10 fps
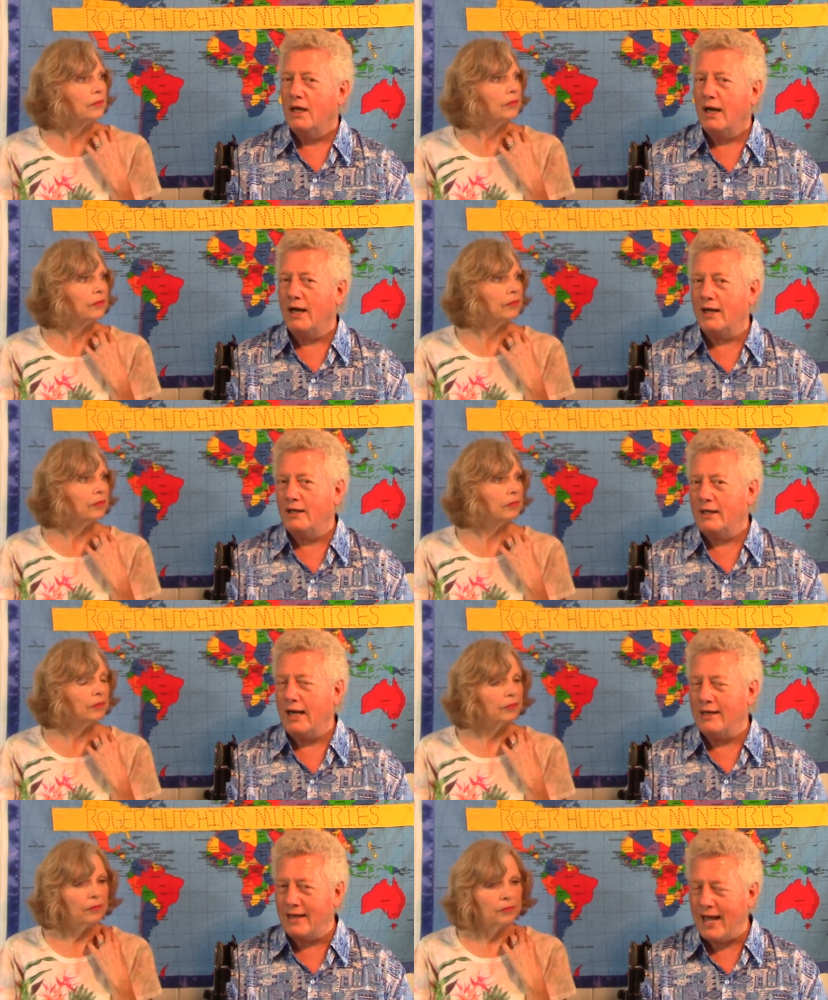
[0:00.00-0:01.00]
Speaker 1: Uh,
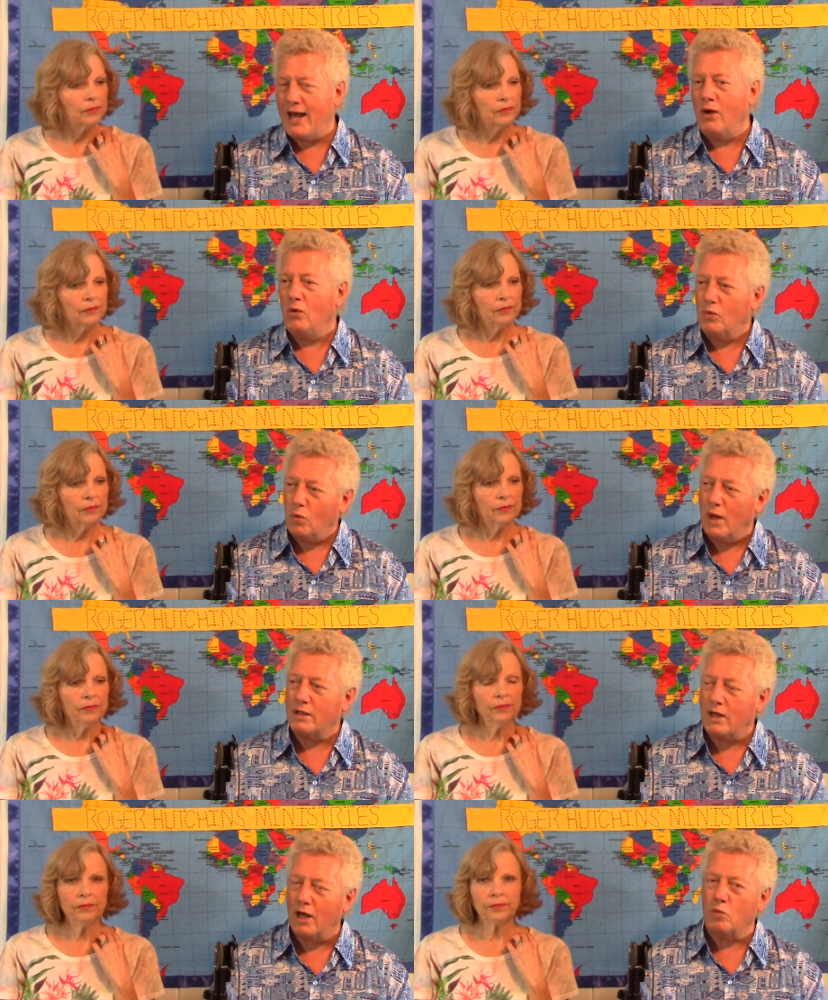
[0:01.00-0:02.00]
and now, what
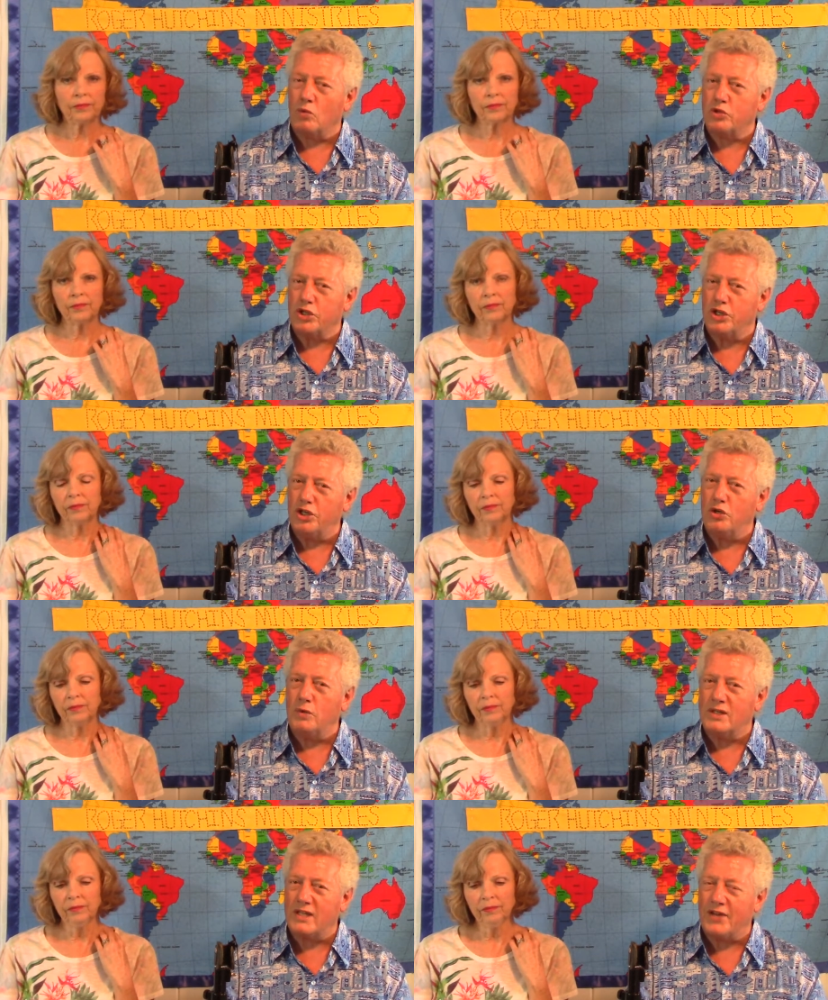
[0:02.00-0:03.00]
God wants to do
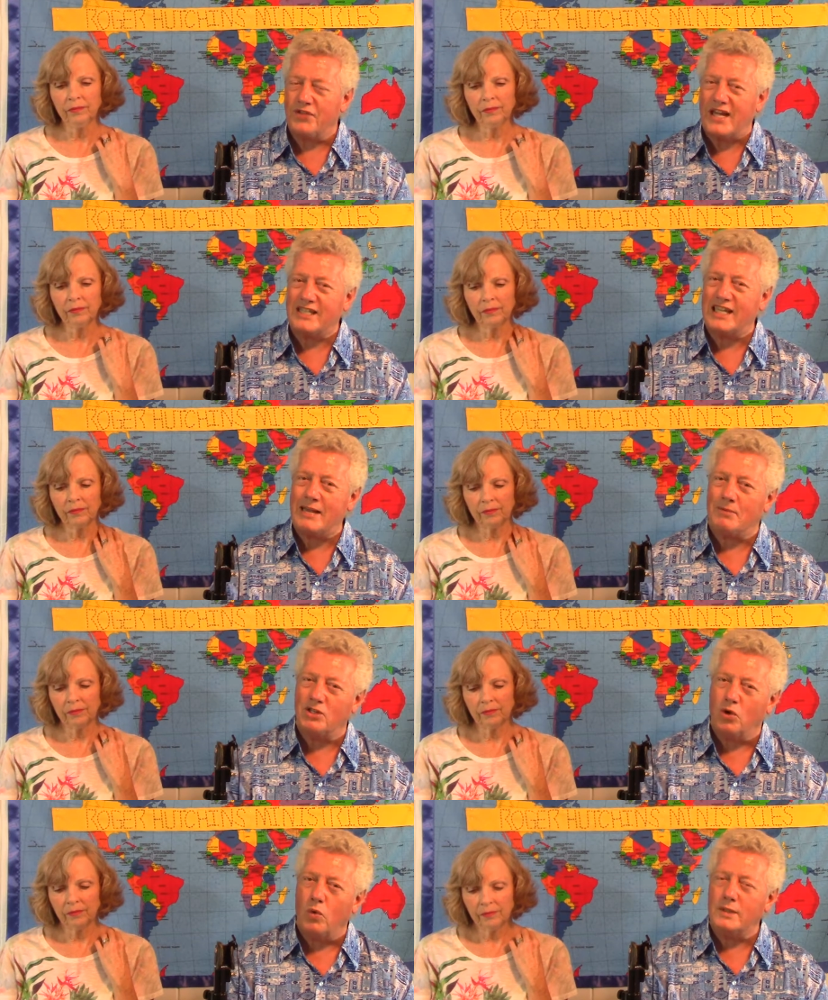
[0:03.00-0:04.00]
is let that same
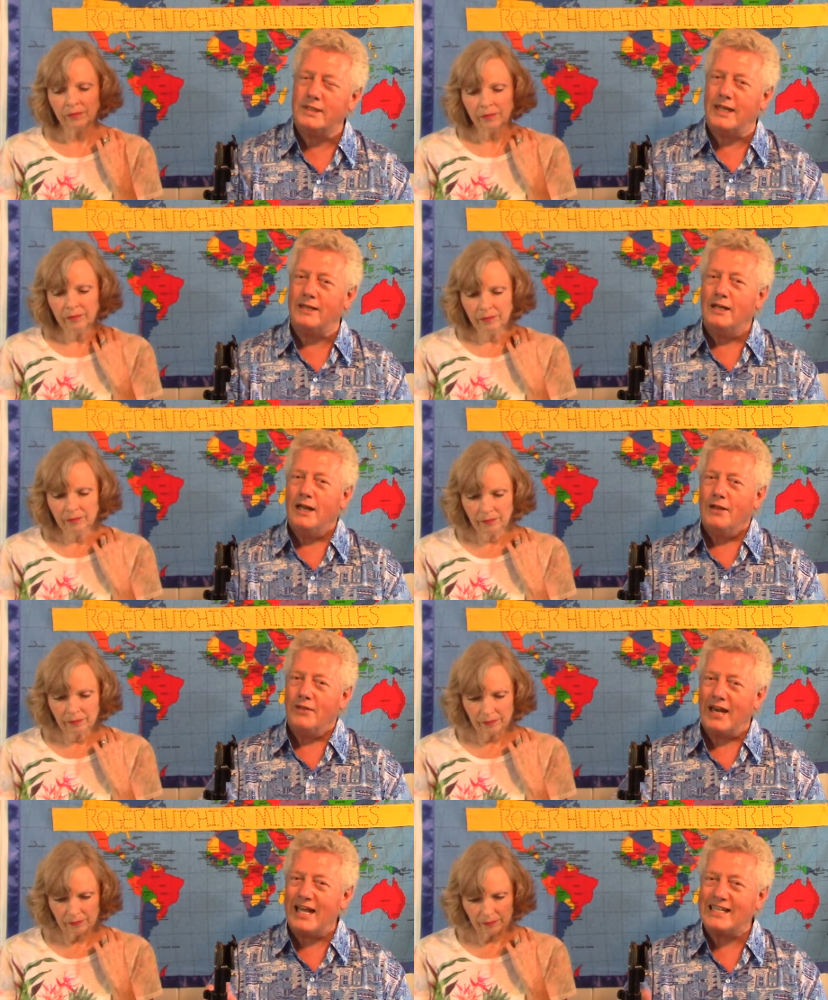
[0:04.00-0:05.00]
anointing
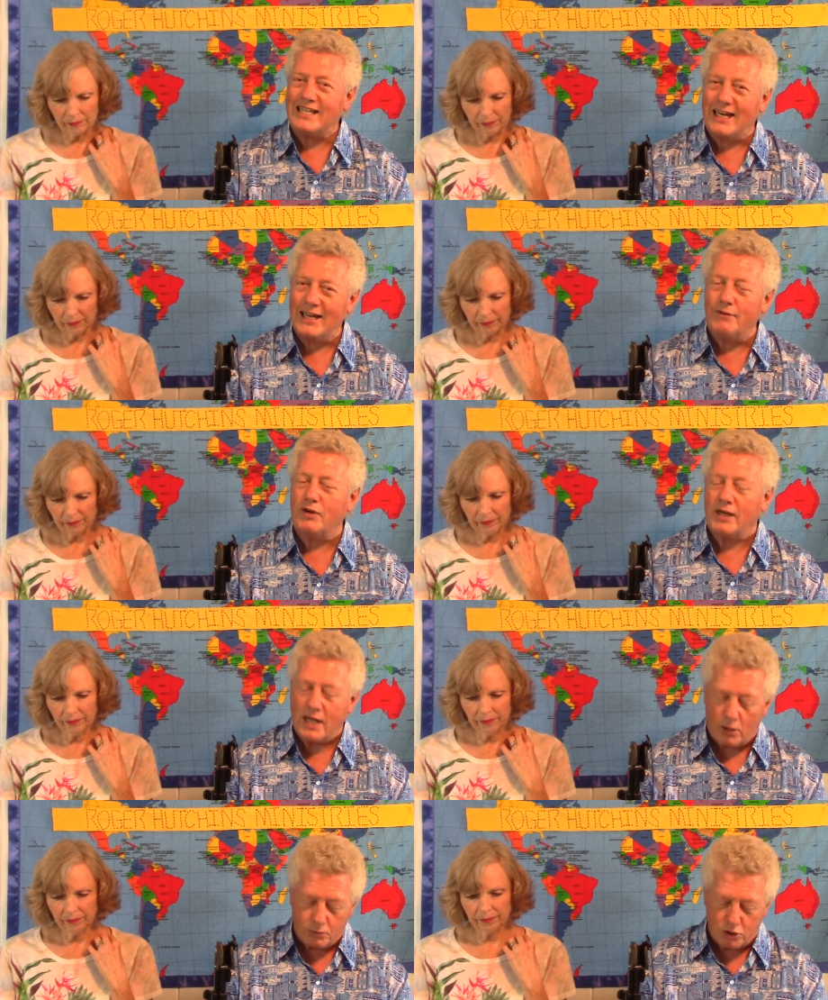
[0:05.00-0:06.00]
that has delivered and
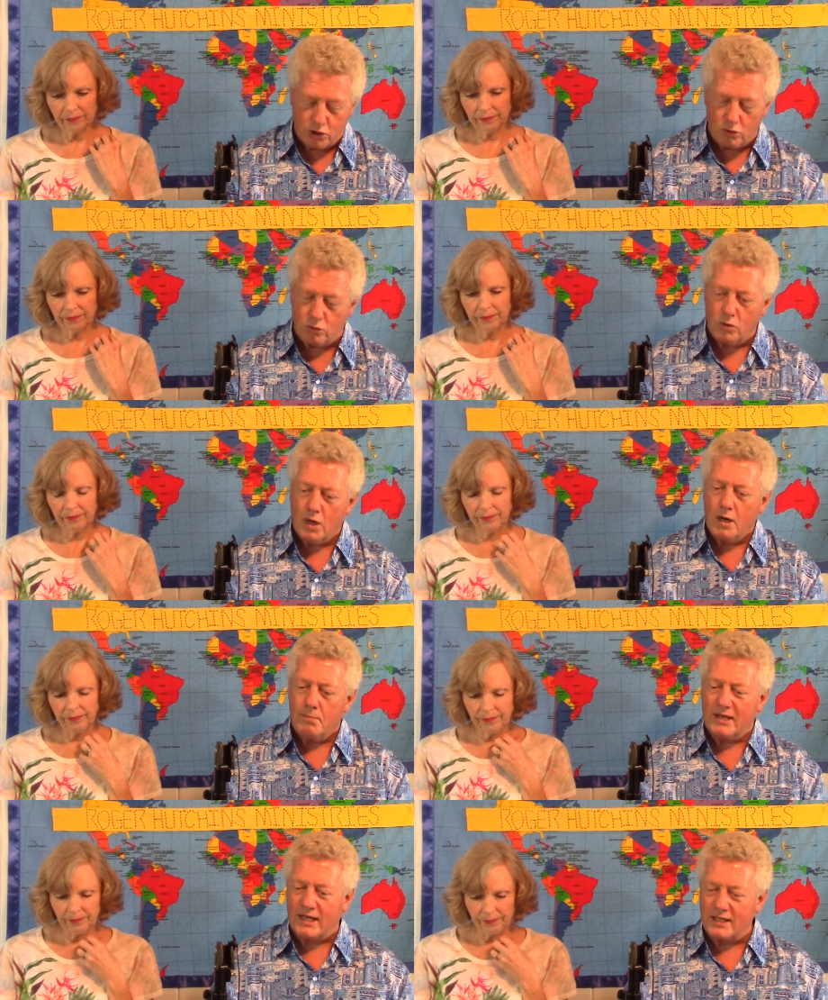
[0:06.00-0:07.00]
helped you
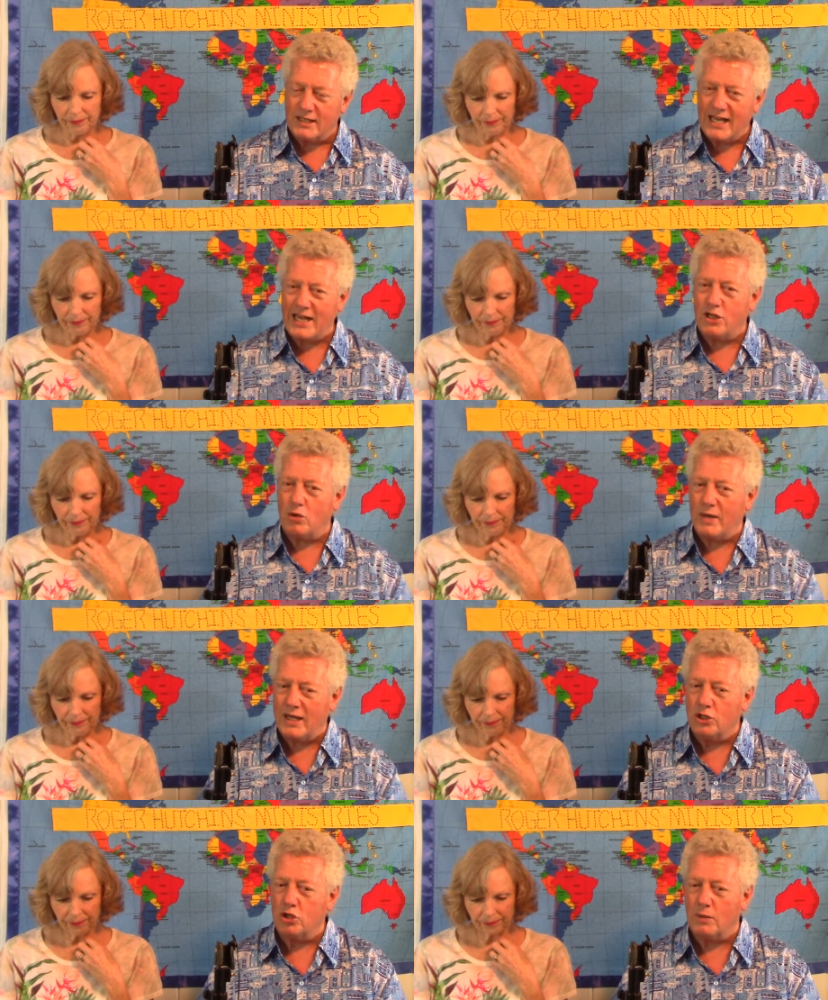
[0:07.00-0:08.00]
begin to take you
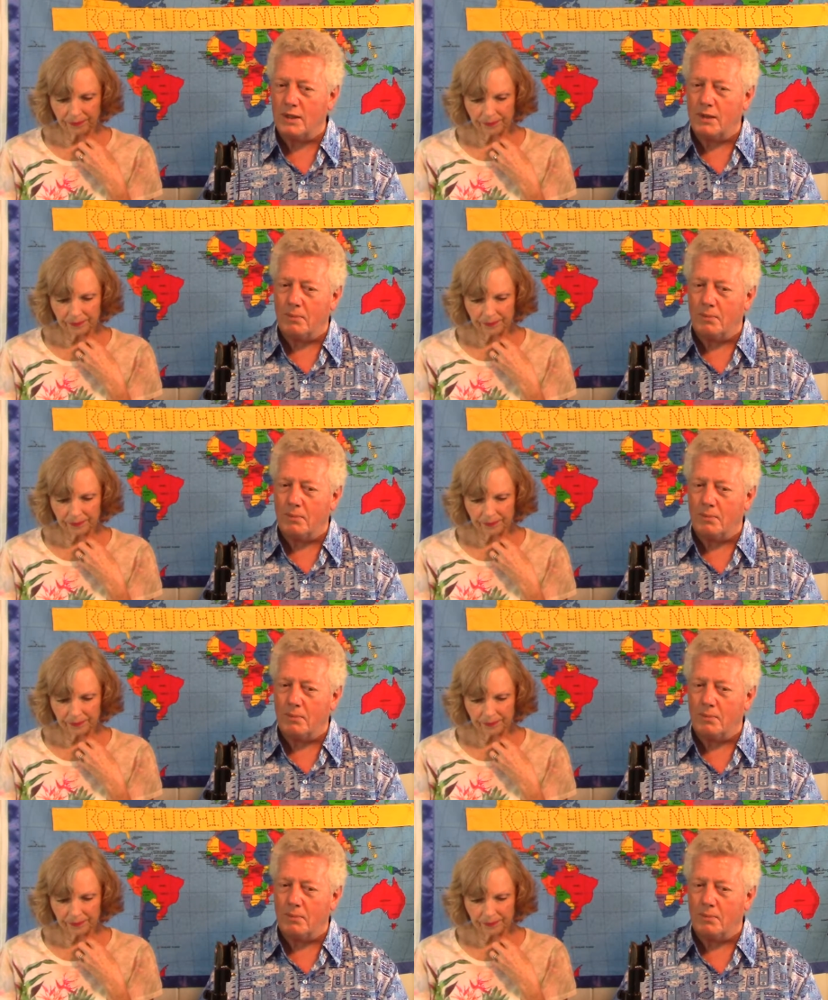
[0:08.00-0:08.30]
into a, a